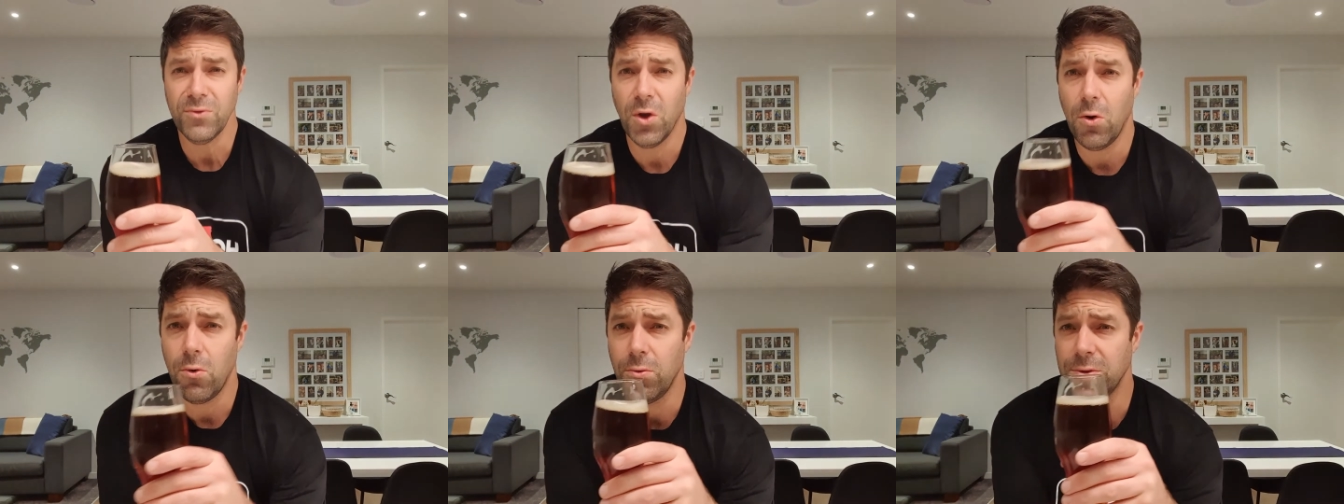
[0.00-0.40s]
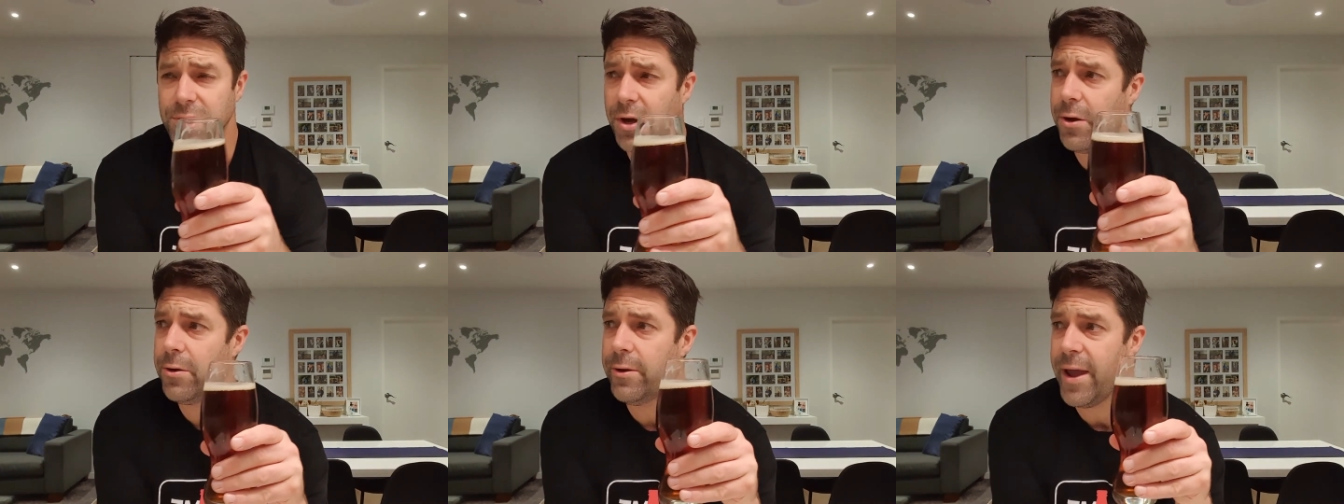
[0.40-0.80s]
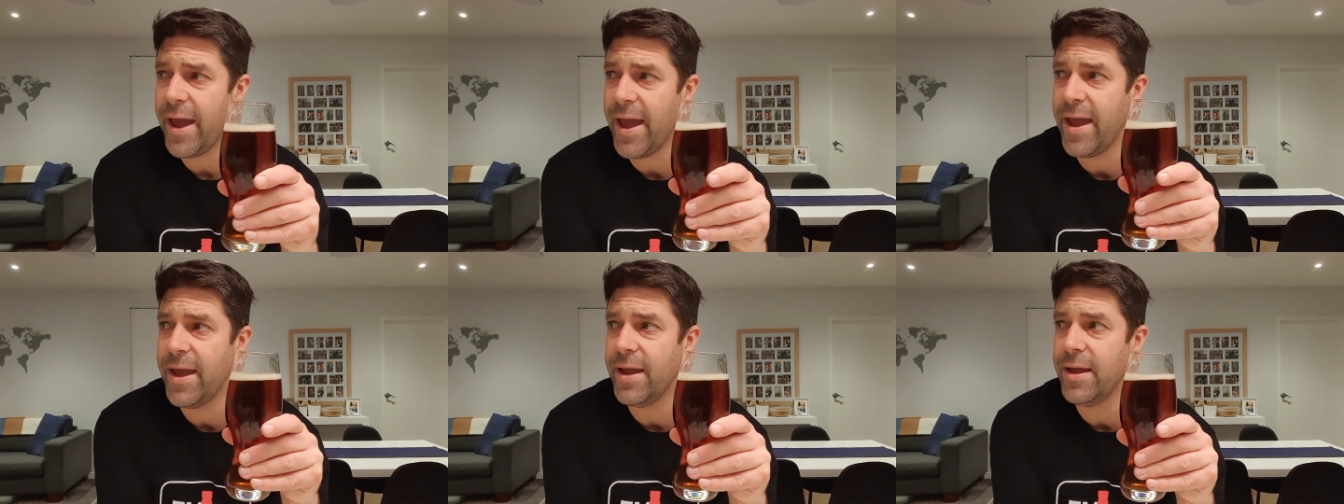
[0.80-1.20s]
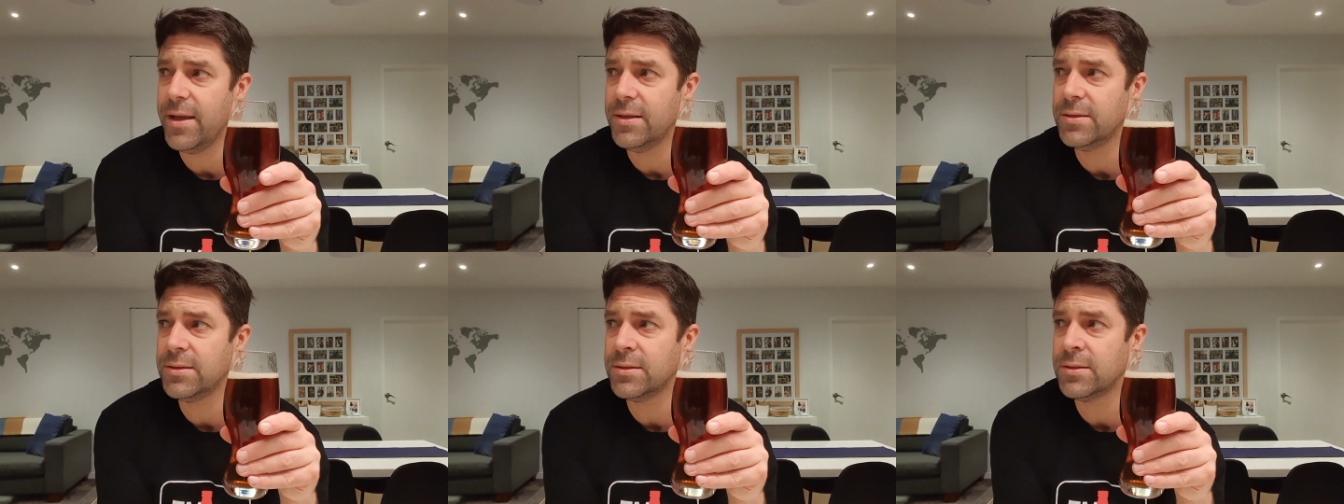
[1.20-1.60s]
also
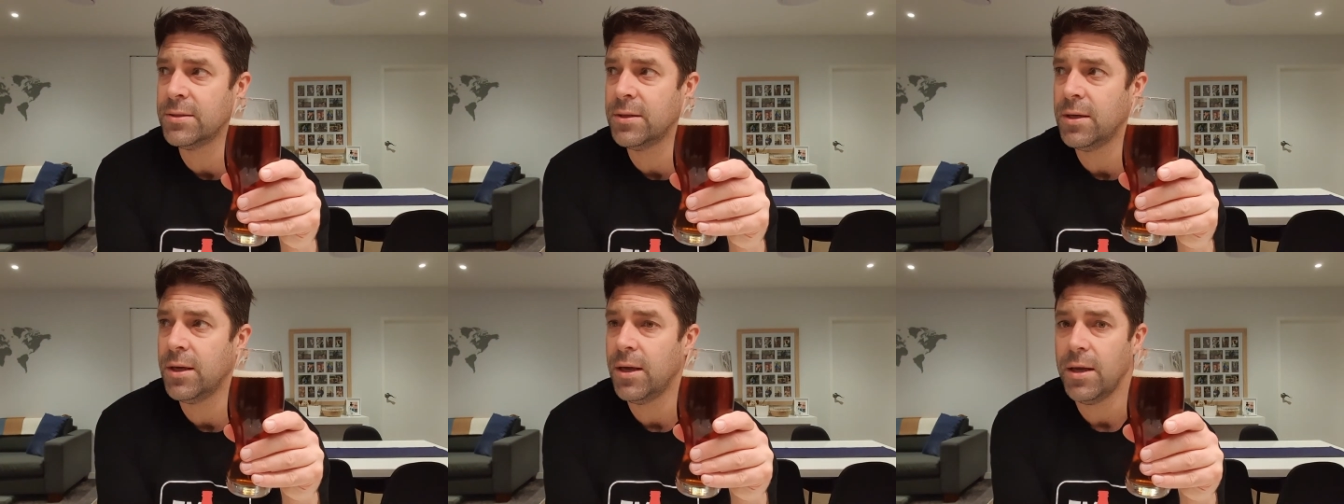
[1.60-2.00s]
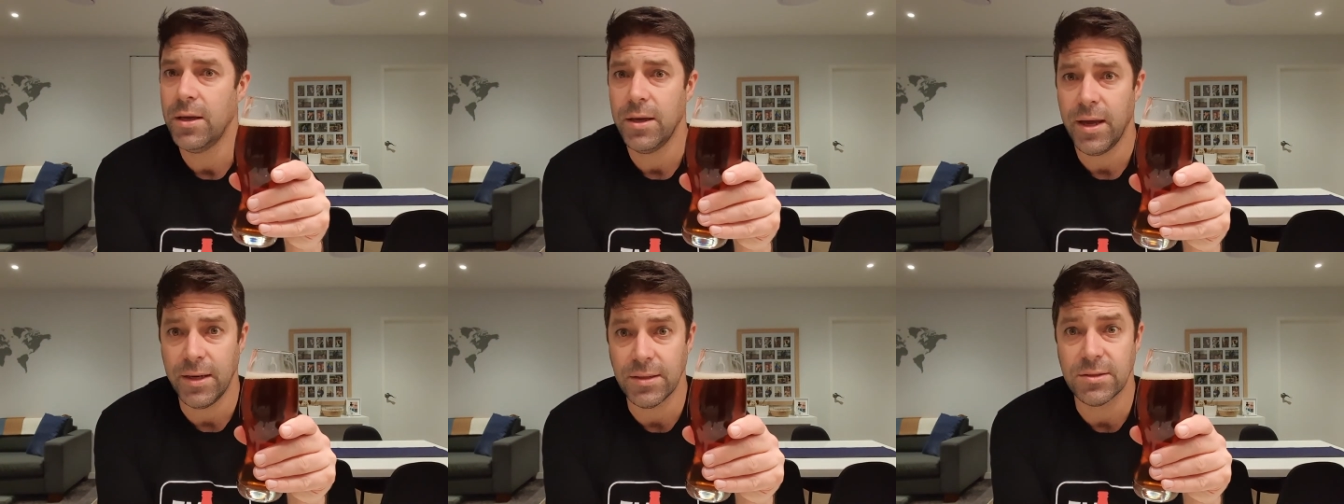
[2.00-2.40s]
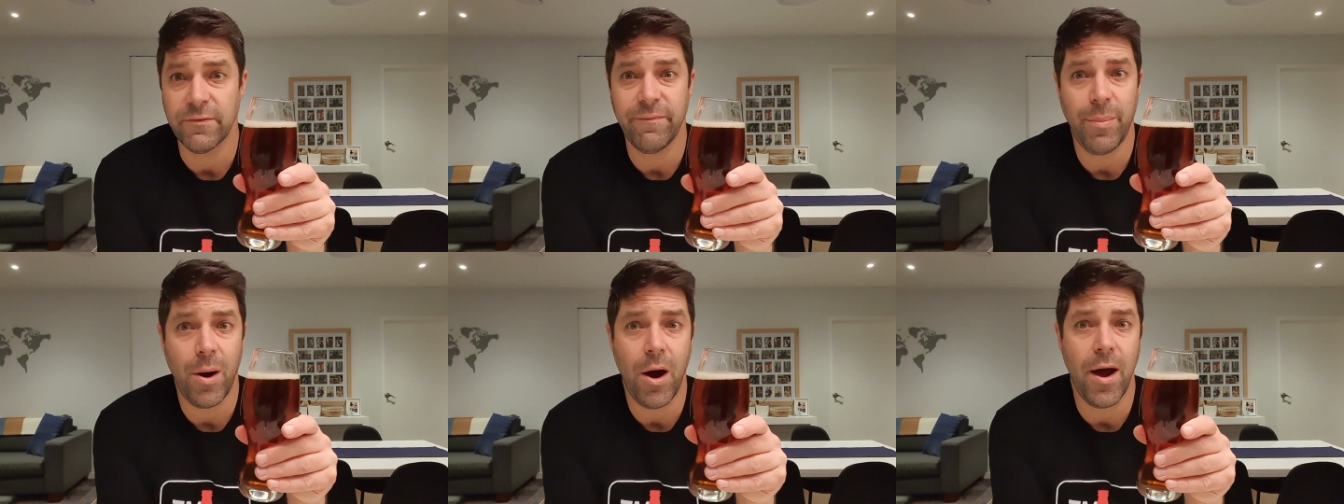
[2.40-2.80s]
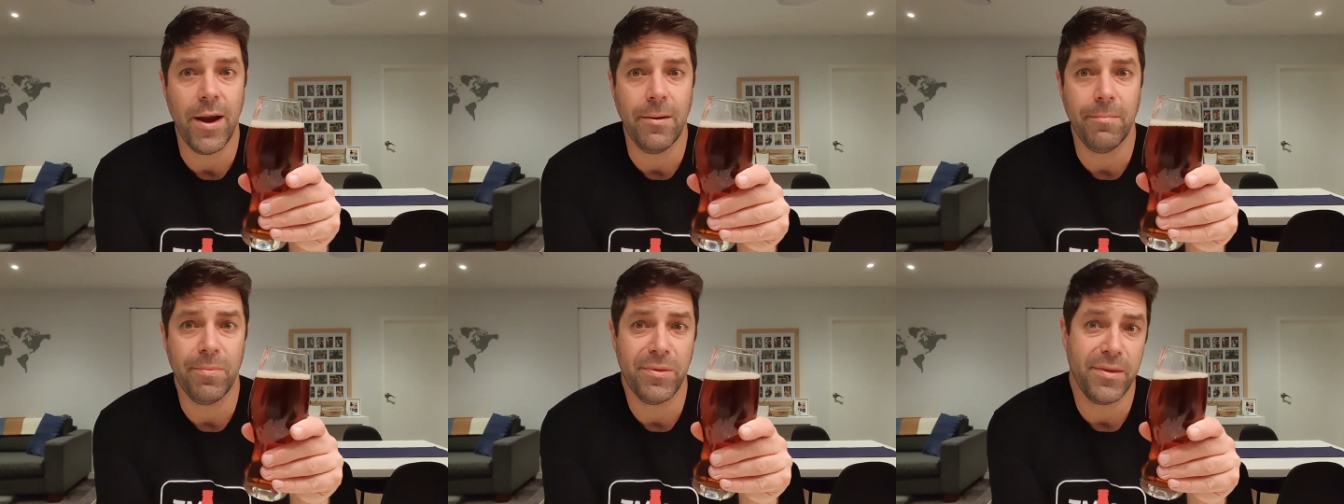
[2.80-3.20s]
has hints of
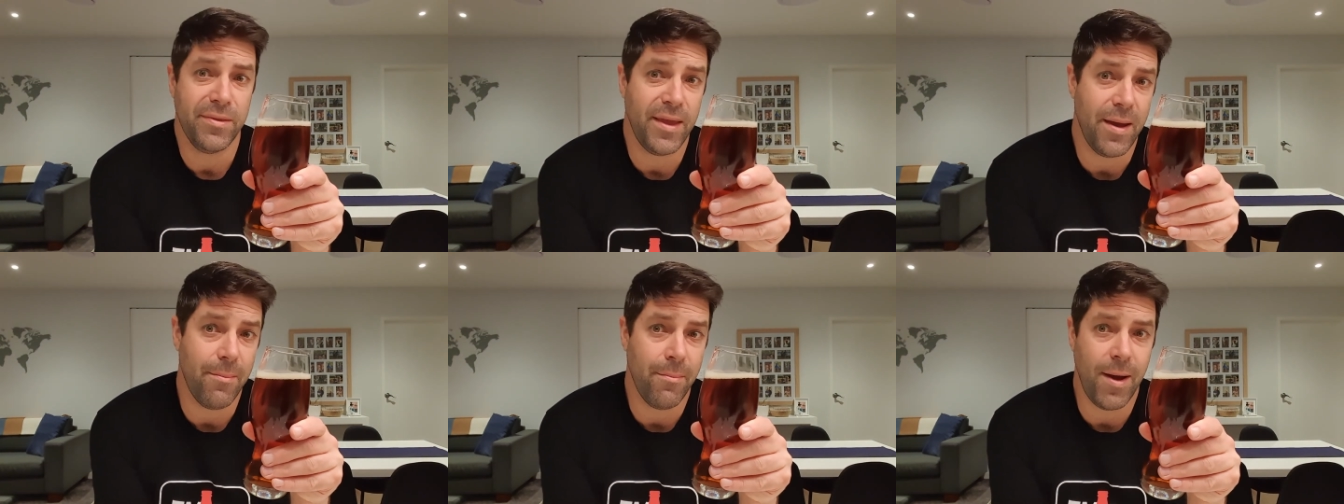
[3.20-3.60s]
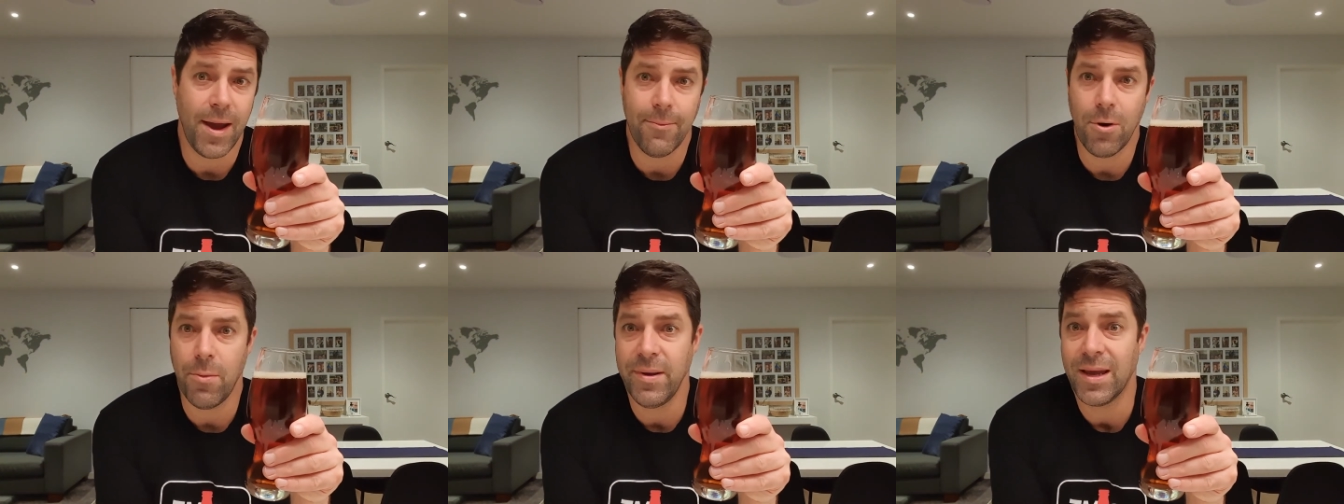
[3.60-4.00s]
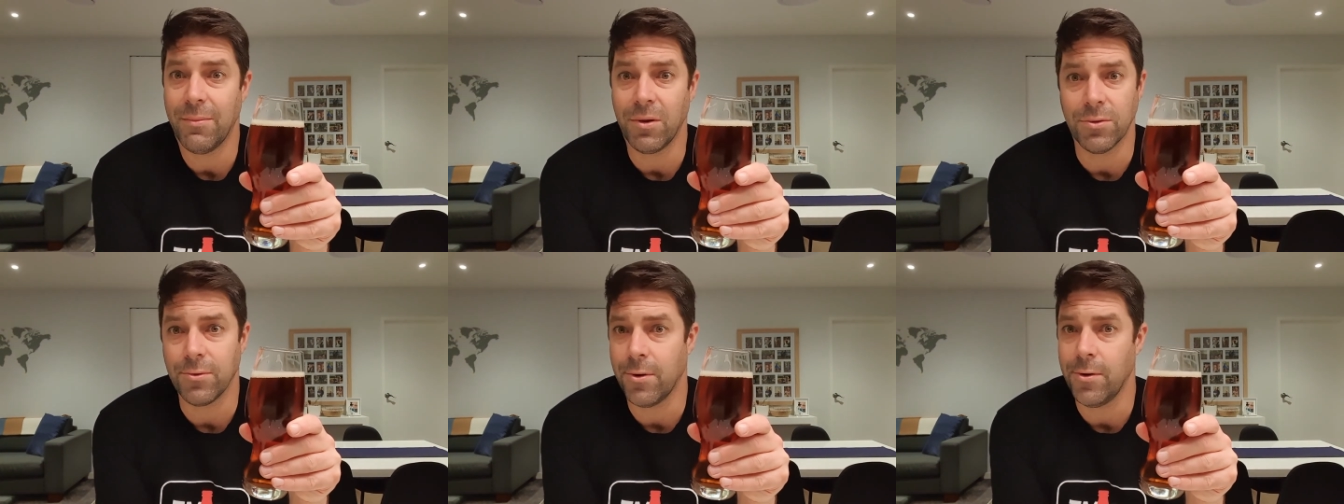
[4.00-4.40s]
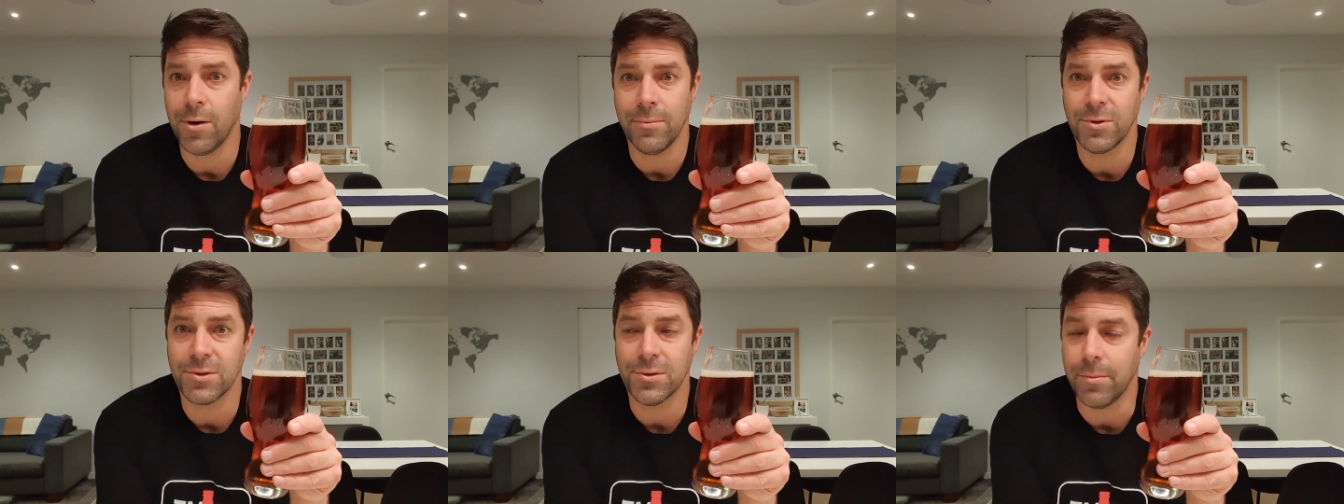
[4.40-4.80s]
pine that may well be coming through and
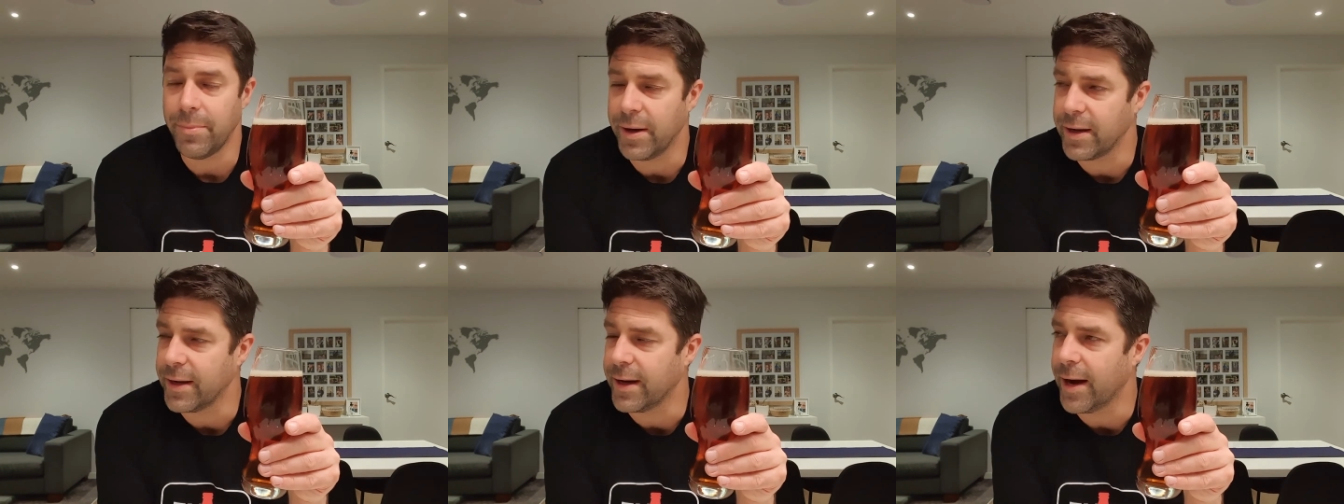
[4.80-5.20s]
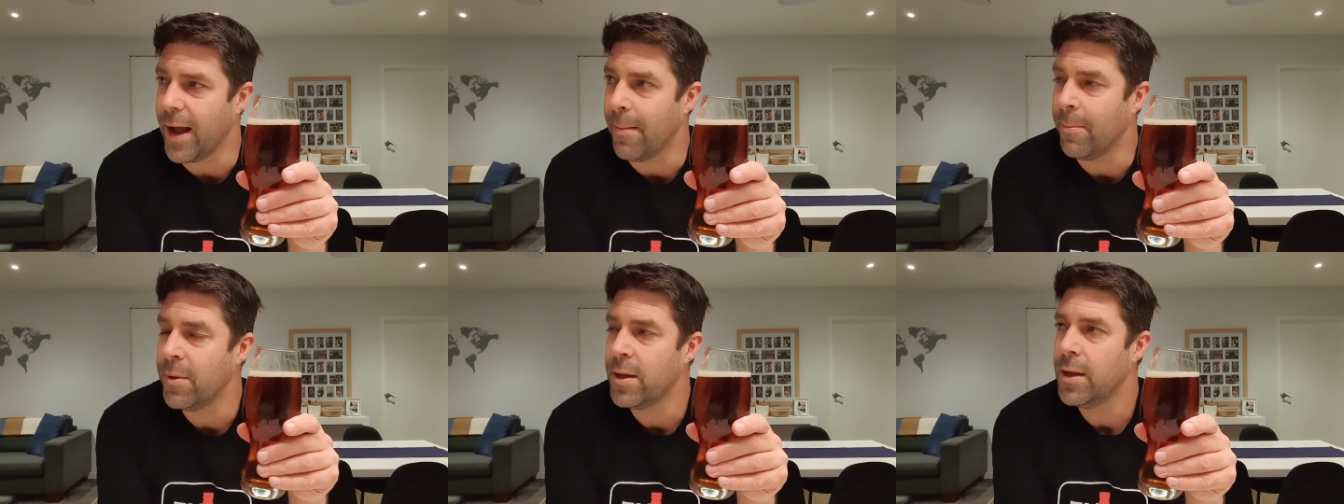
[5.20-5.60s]
I'm just not picking it up.